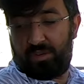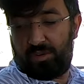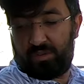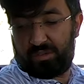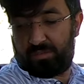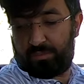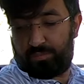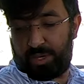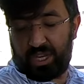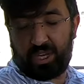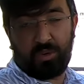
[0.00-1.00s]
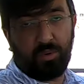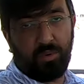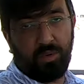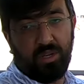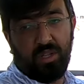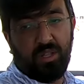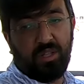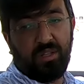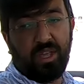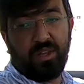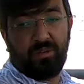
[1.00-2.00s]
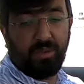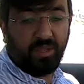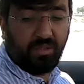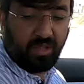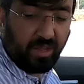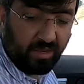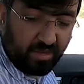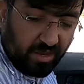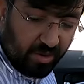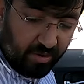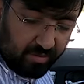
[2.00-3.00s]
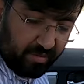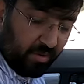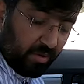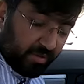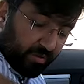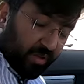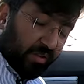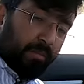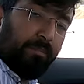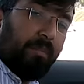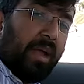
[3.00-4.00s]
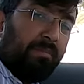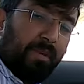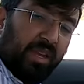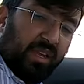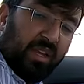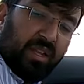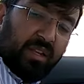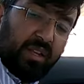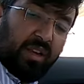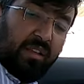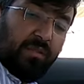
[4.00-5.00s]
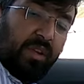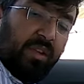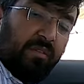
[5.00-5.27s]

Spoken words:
looks pretty cool that ways. And there are also this piping that has been